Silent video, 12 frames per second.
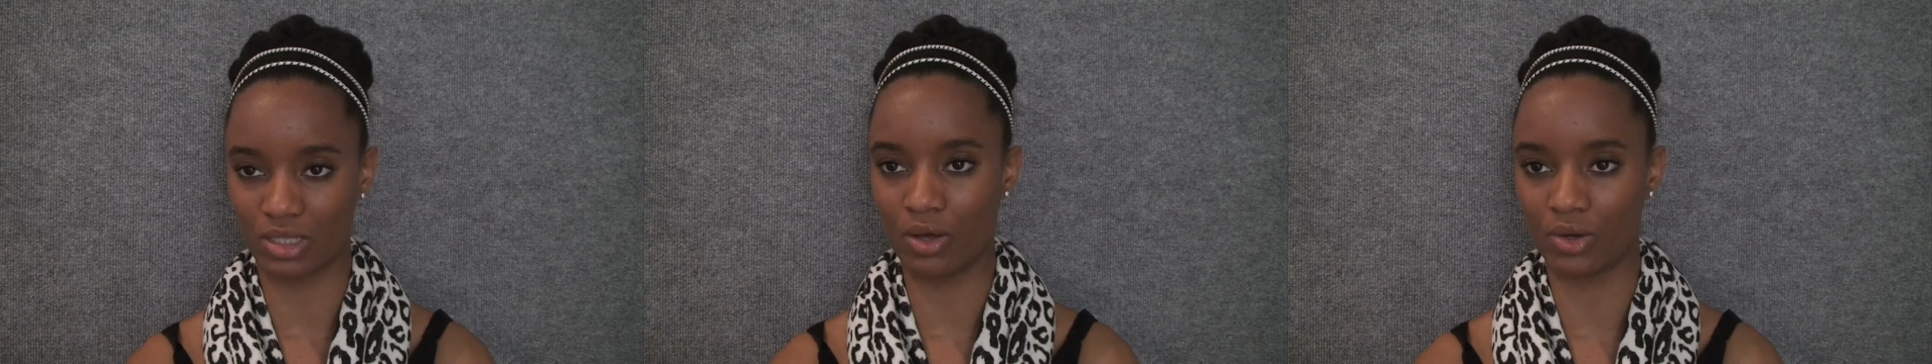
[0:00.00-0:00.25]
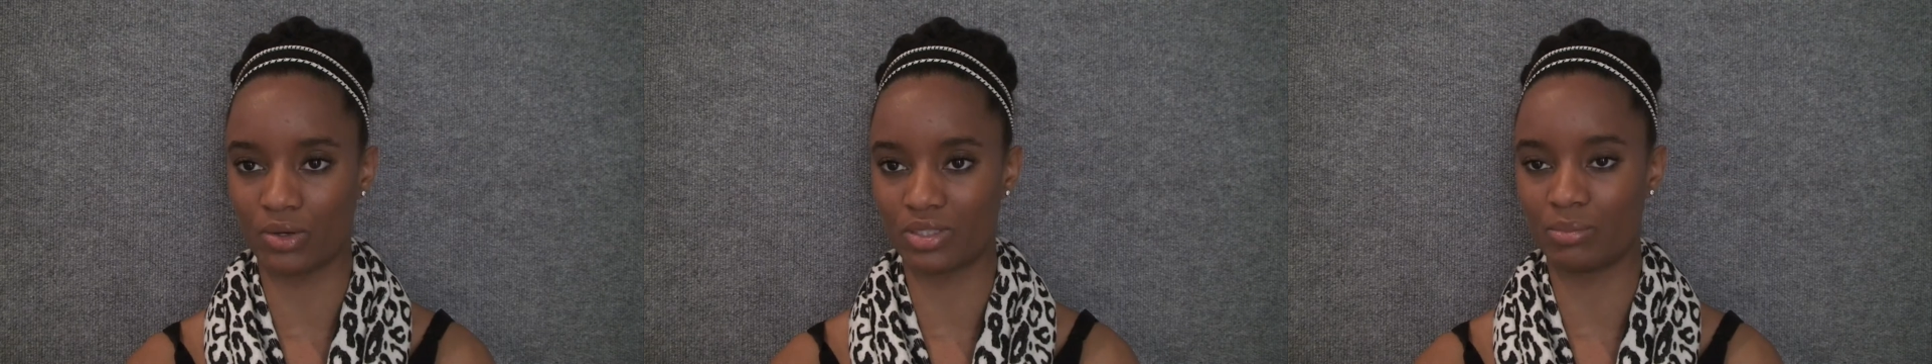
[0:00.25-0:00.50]

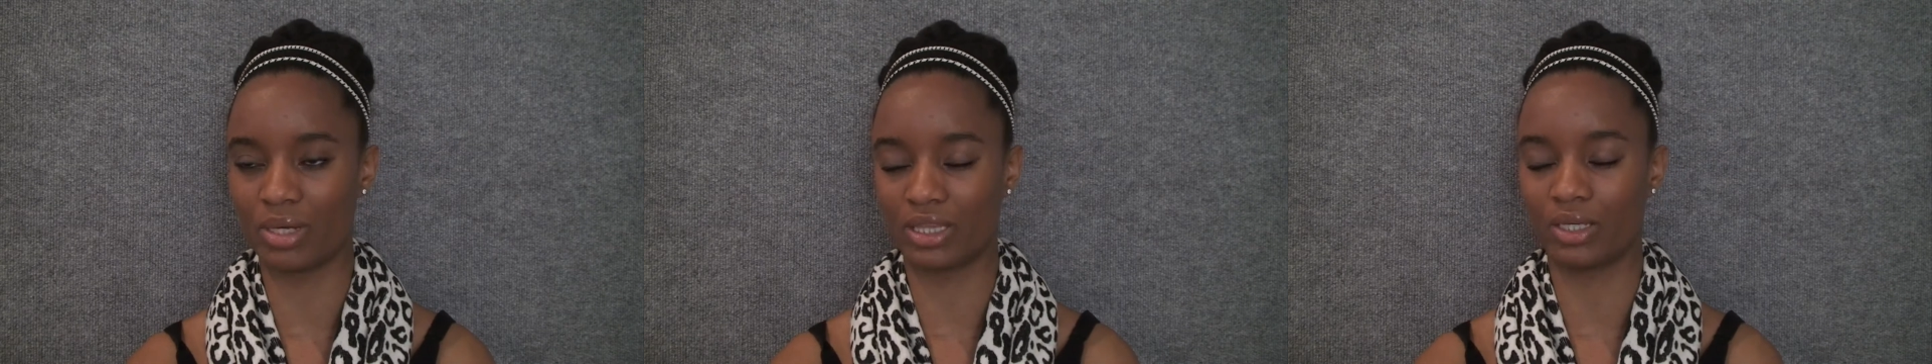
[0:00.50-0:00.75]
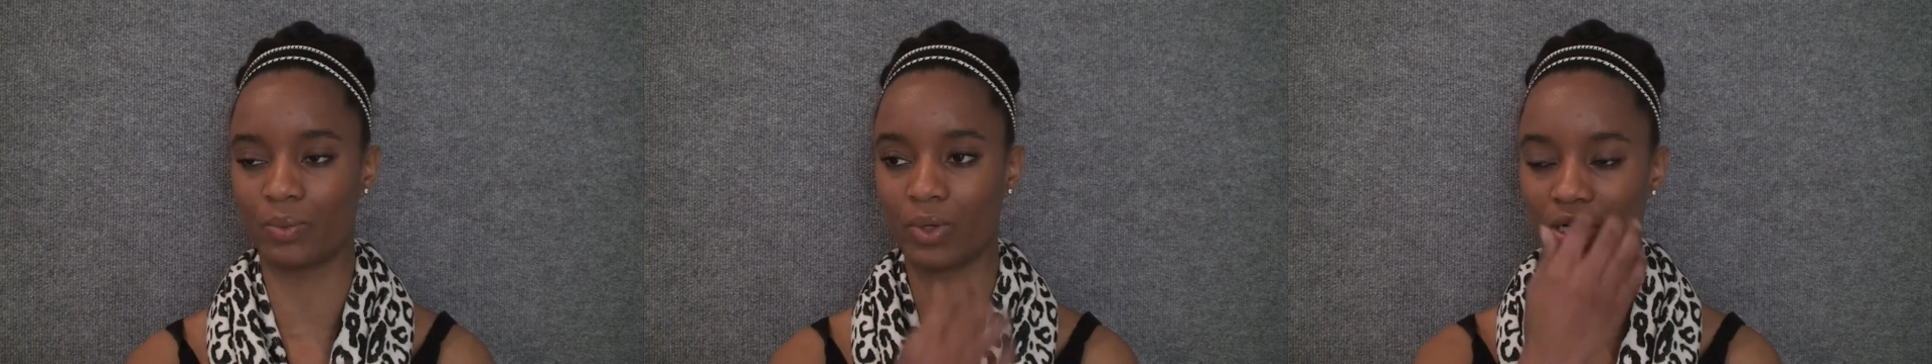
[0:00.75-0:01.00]
logo, to
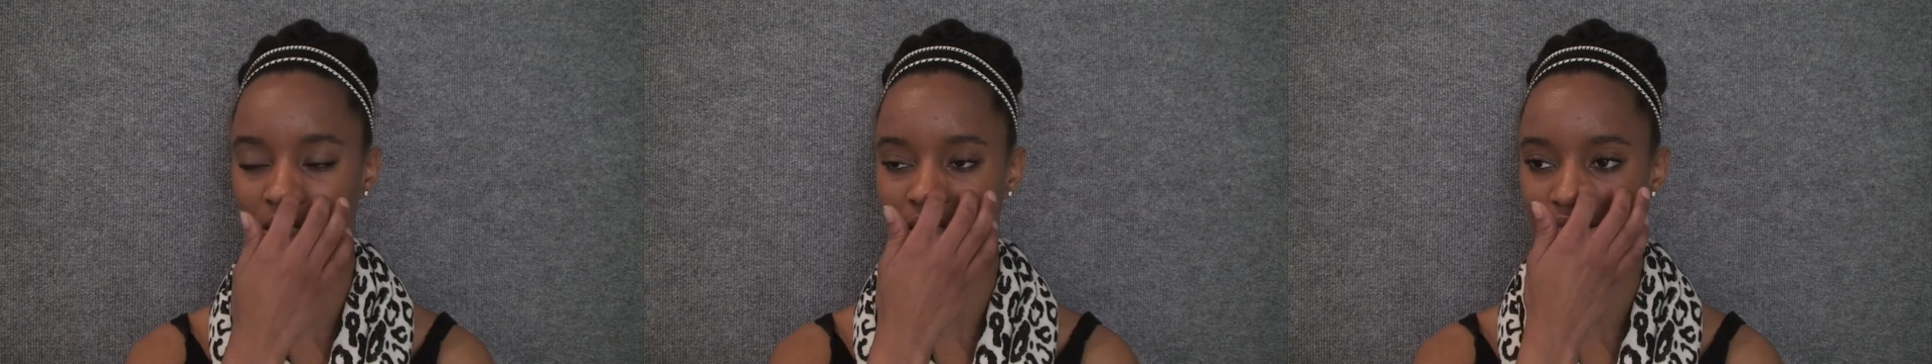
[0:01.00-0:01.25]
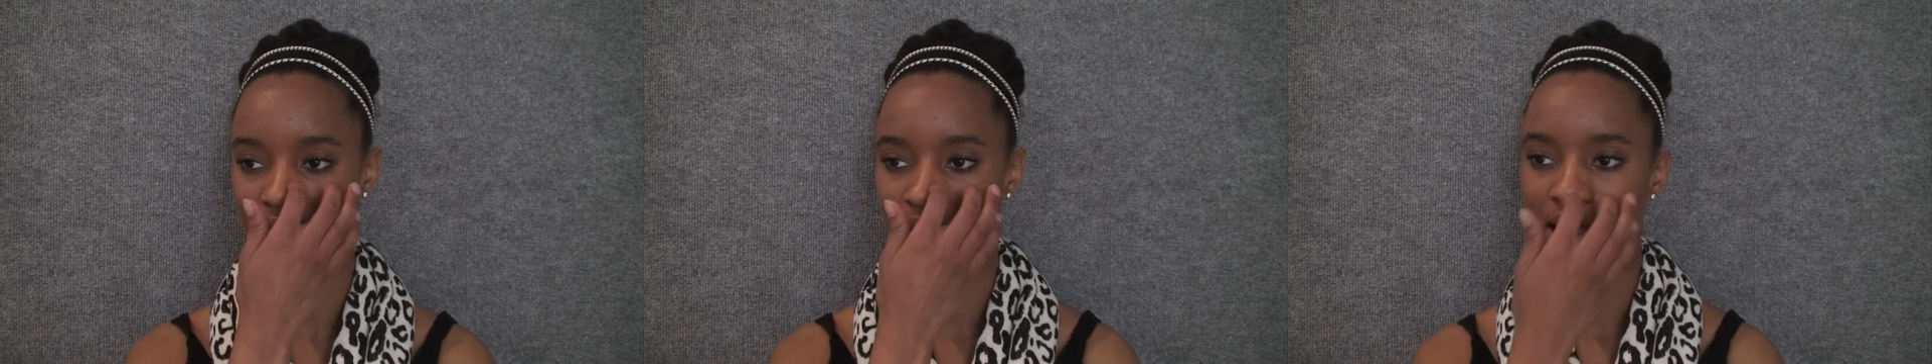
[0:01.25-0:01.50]
make their
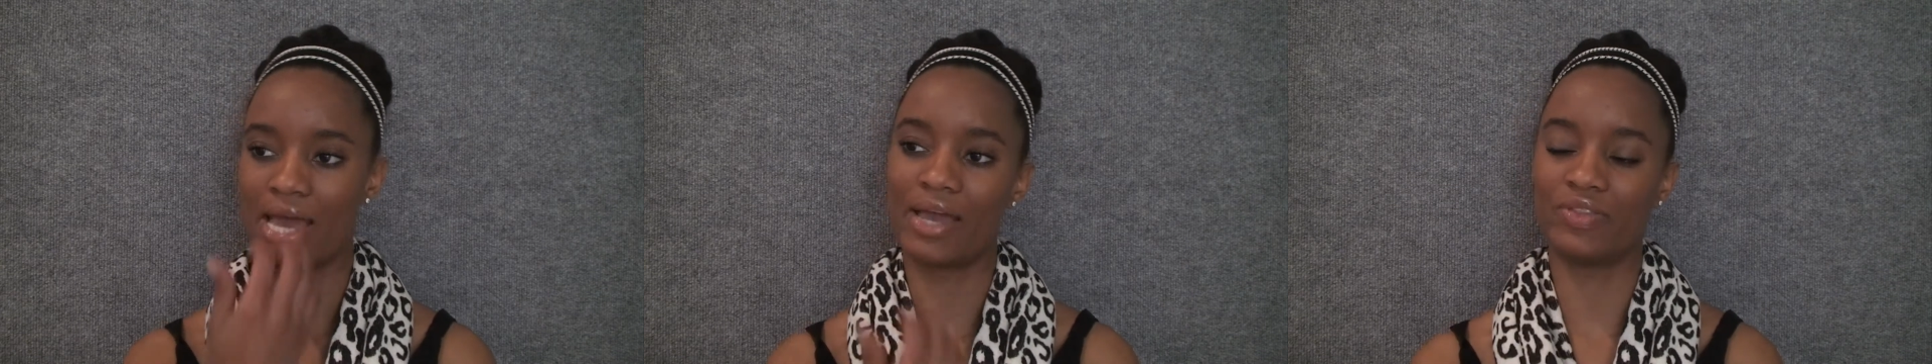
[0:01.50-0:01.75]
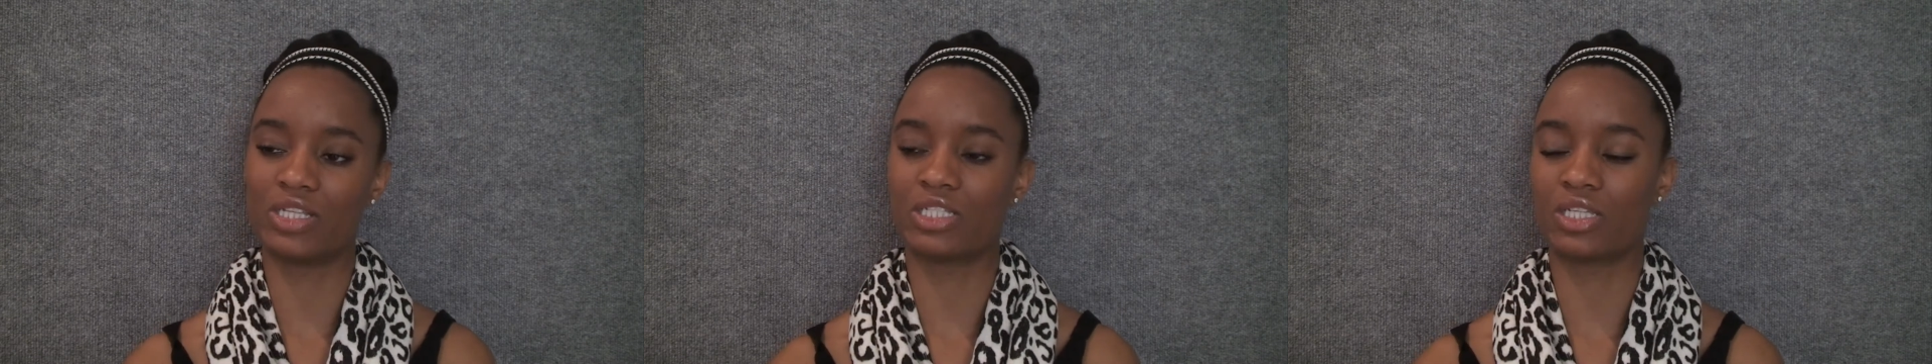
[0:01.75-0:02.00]
words.
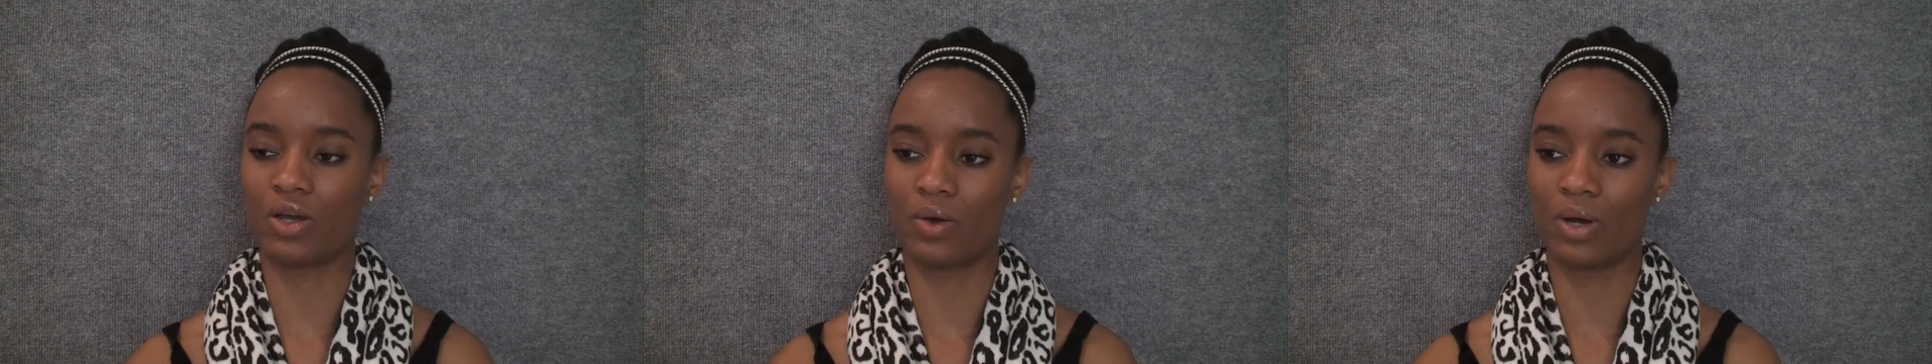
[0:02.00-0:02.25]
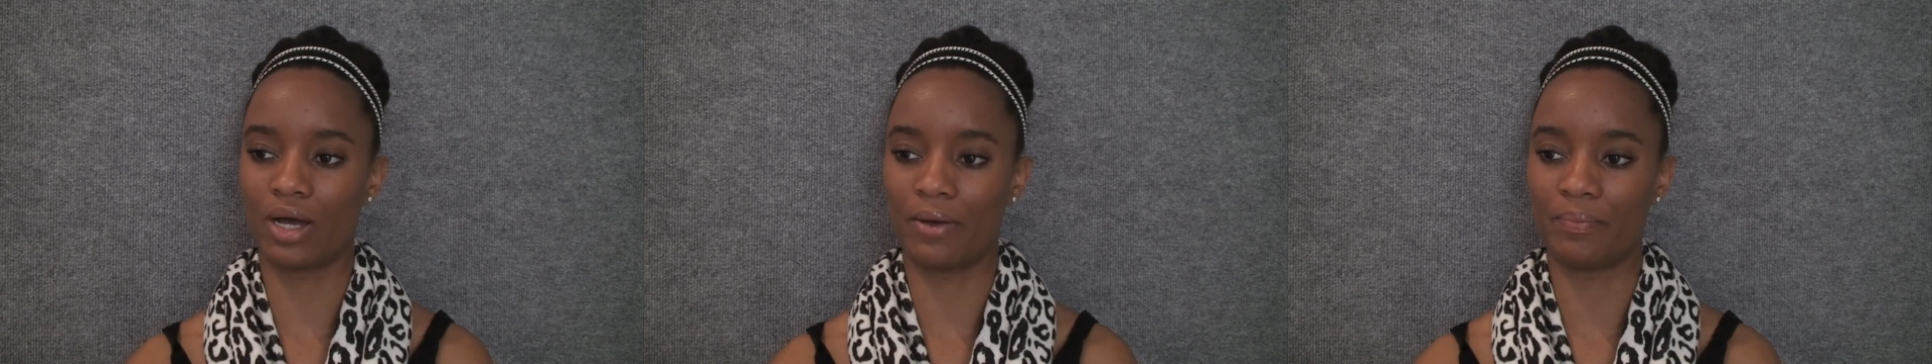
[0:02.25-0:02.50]
And then so